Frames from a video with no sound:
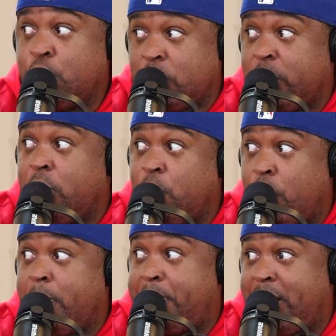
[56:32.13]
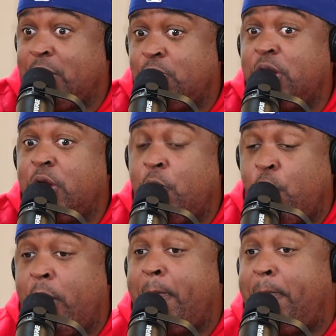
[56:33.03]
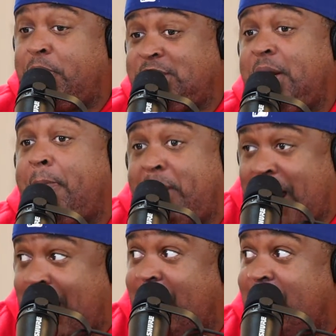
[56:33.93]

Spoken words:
You literally one play. You literally one chip block